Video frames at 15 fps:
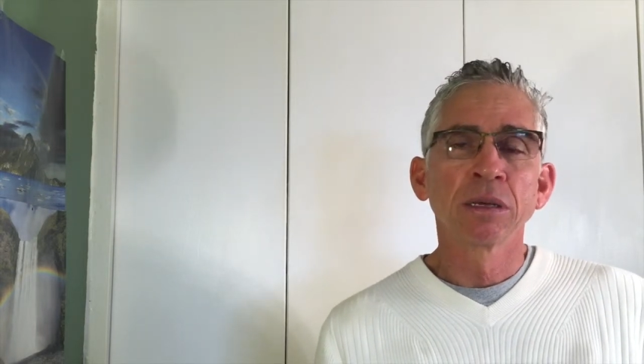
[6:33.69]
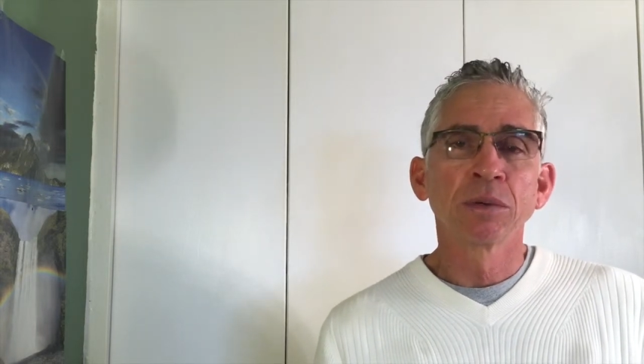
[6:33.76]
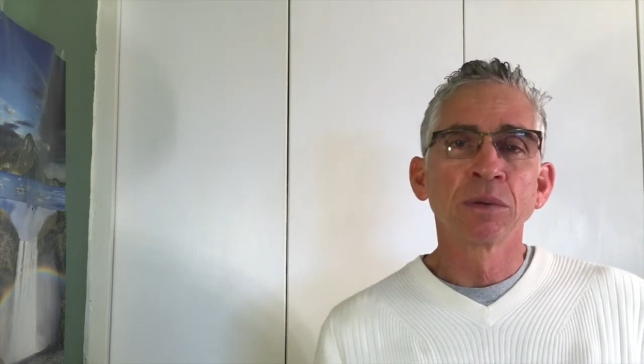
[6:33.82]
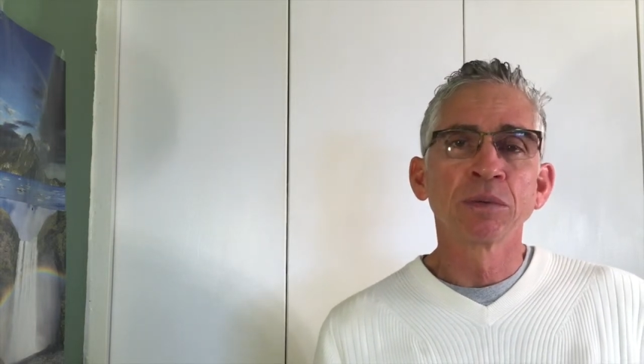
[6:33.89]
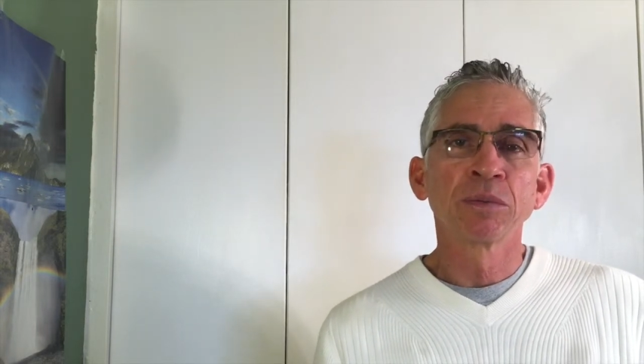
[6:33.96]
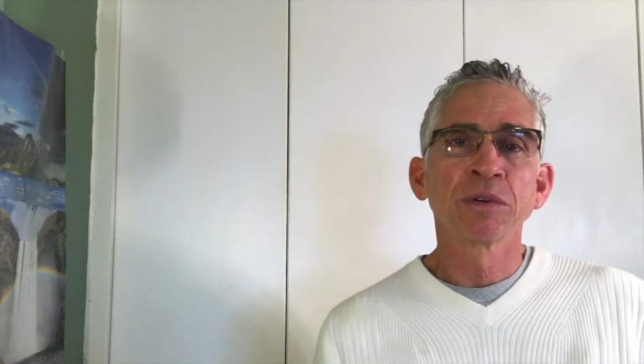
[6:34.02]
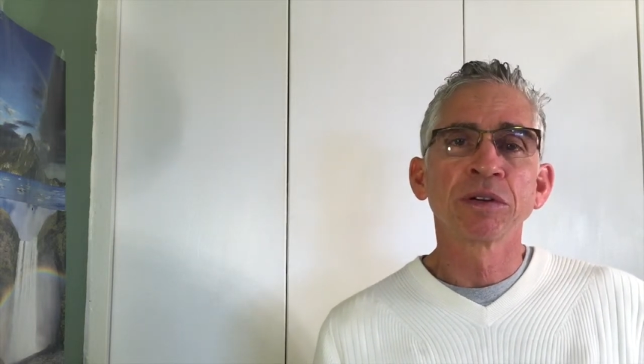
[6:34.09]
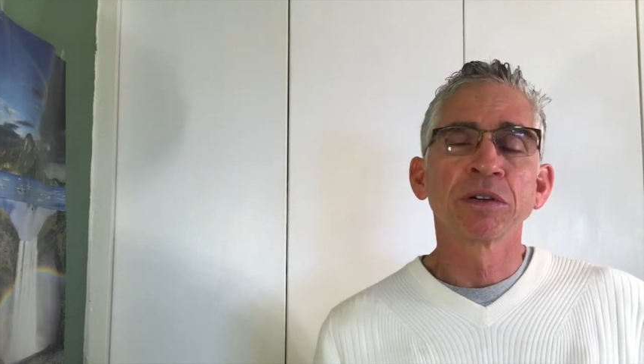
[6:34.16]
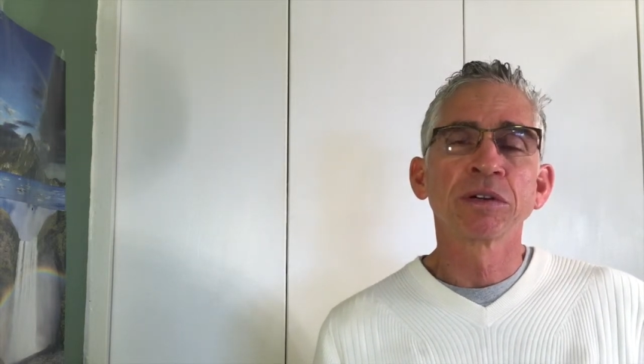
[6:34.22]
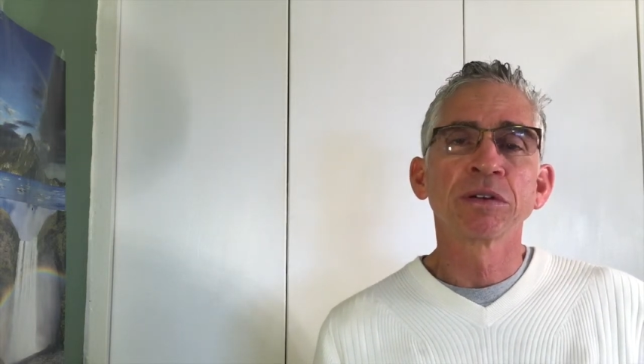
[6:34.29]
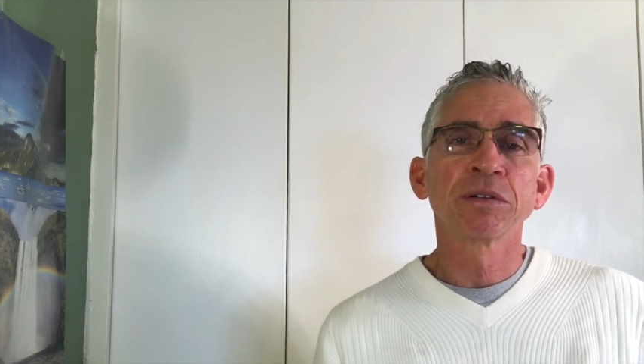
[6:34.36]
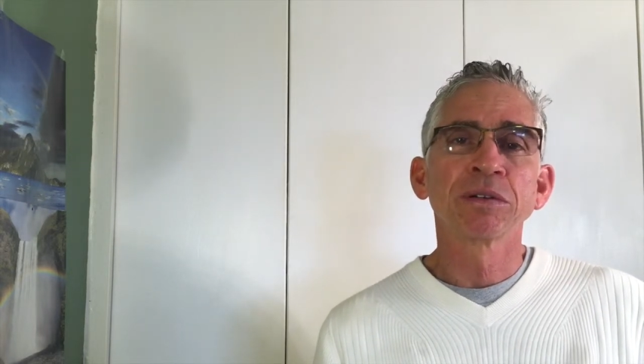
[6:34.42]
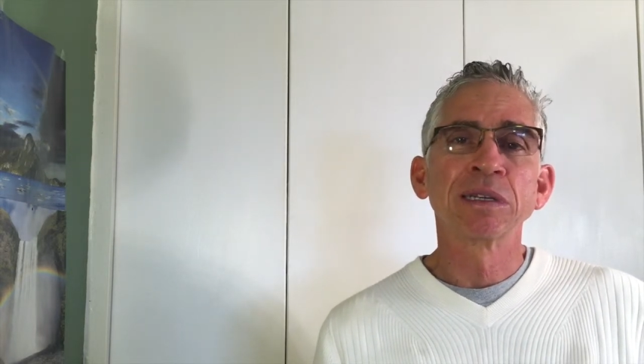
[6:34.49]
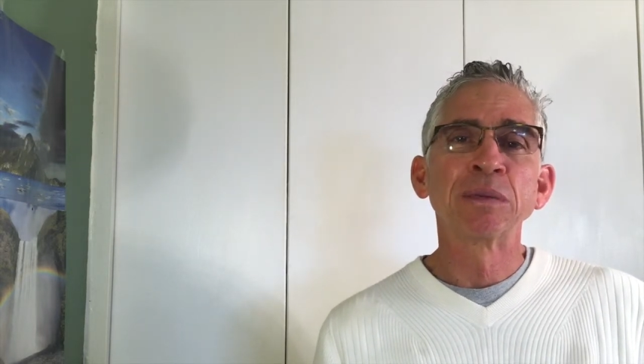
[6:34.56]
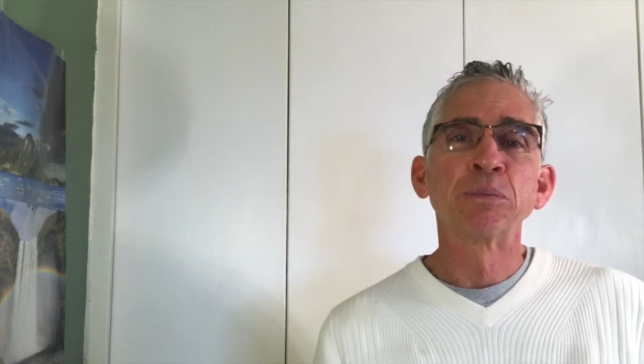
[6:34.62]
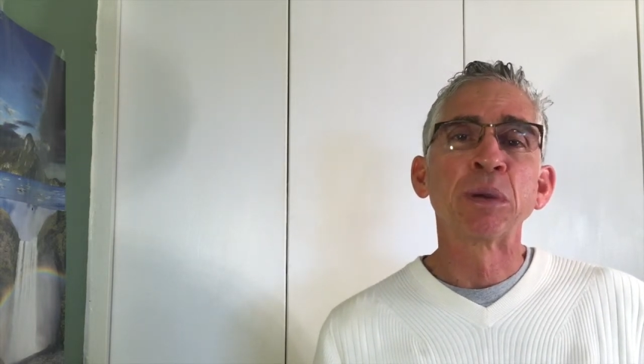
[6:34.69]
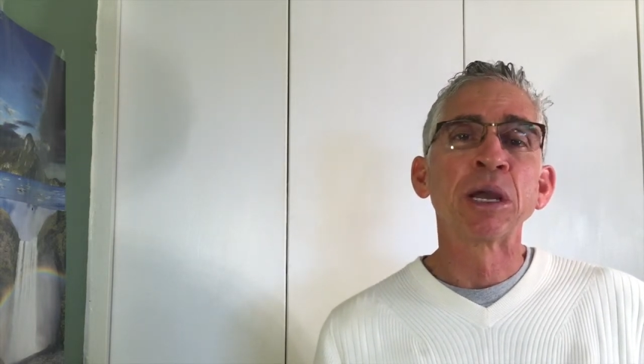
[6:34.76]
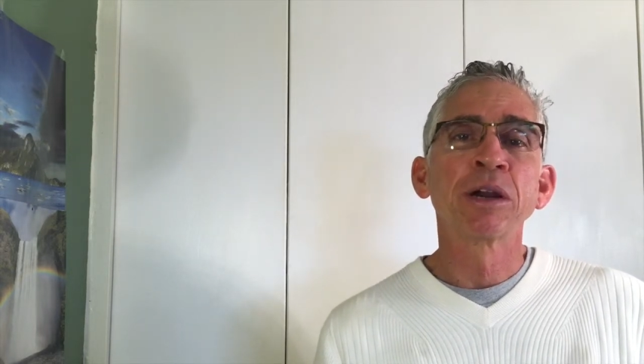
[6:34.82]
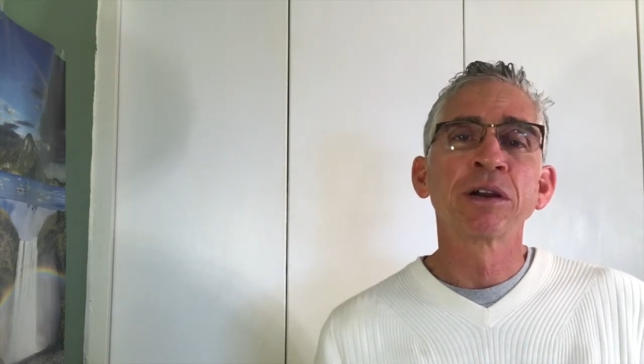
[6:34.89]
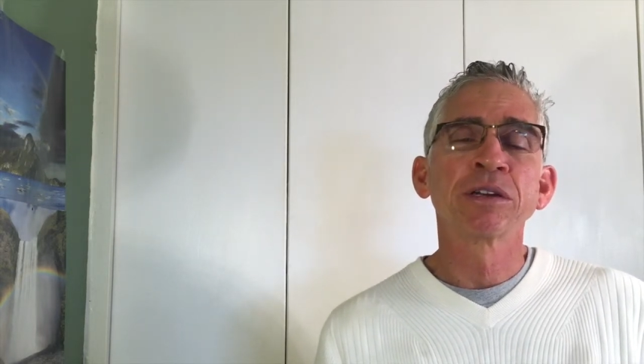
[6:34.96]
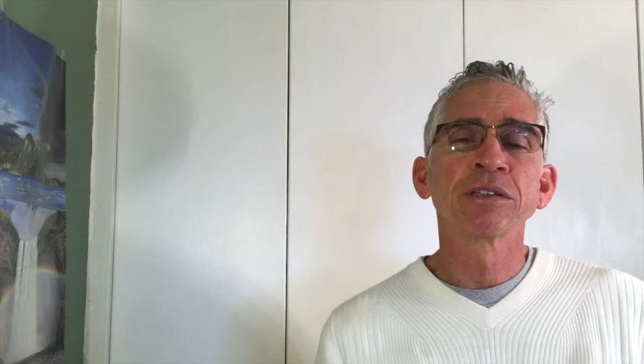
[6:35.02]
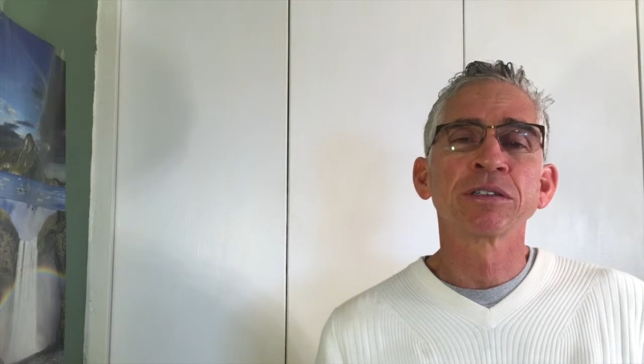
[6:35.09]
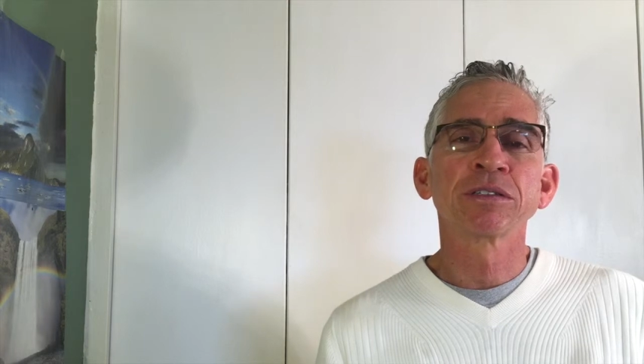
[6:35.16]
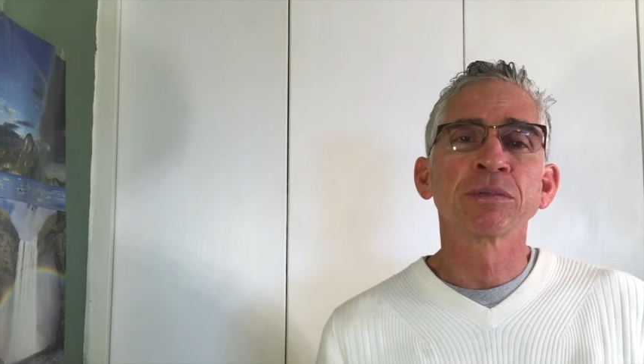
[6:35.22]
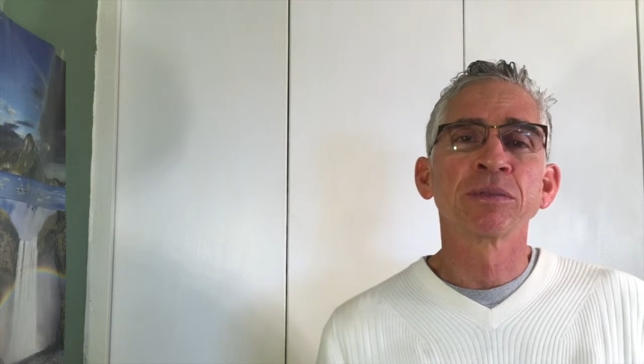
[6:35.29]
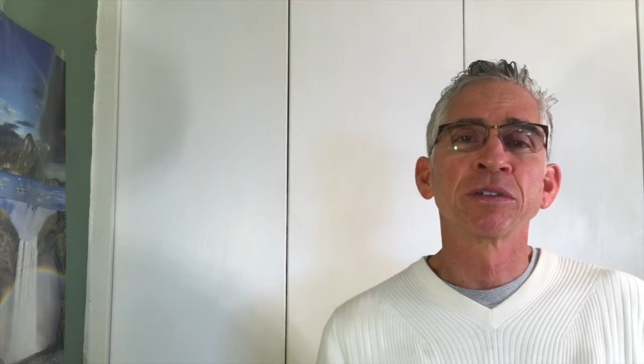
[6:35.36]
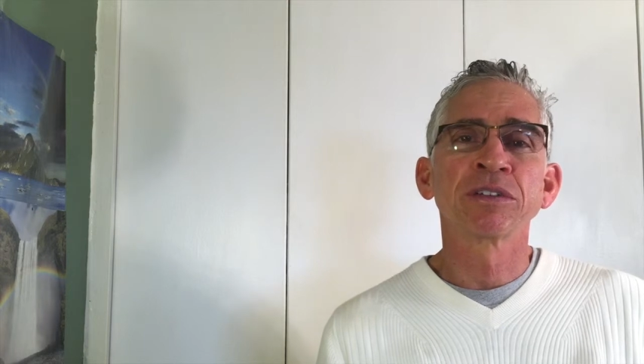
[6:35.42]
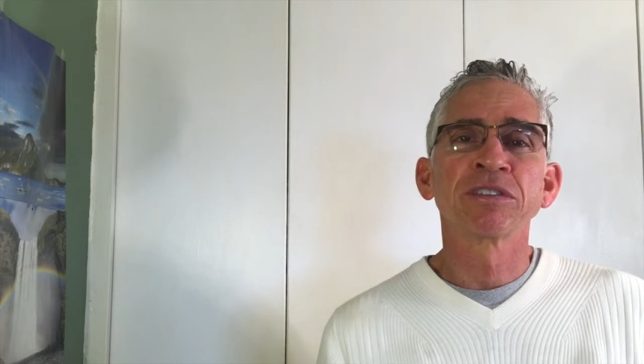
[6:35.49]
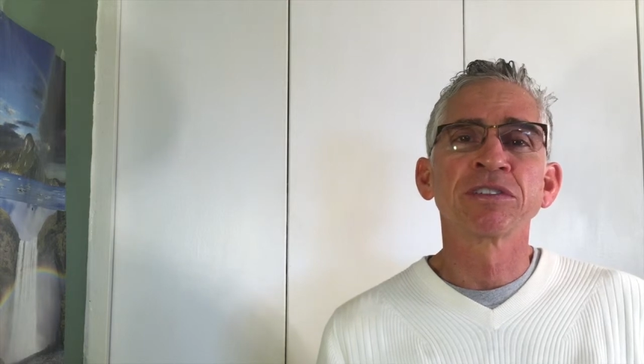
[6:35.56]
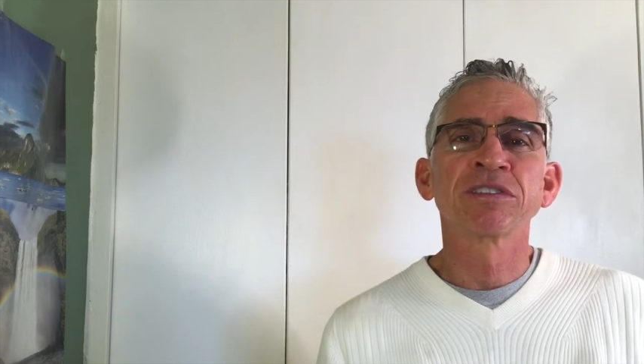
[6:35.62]
When we're embarrassed,
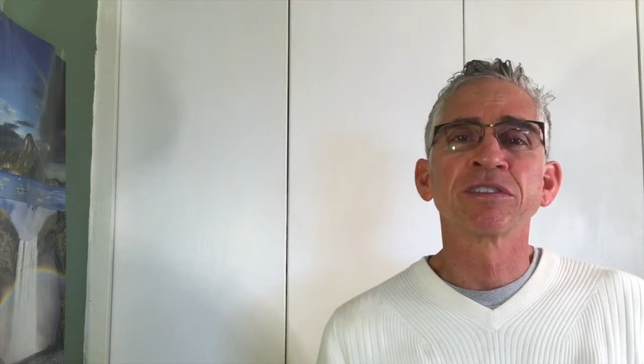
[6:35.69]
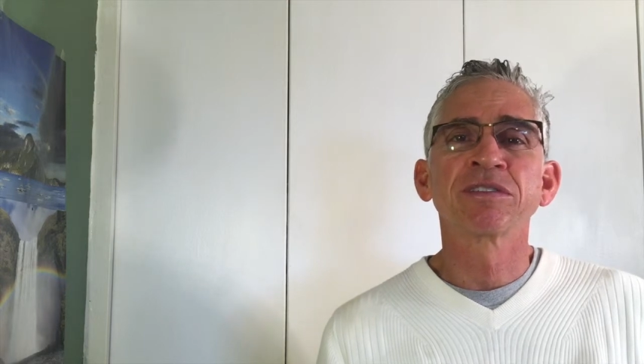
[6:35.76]
we're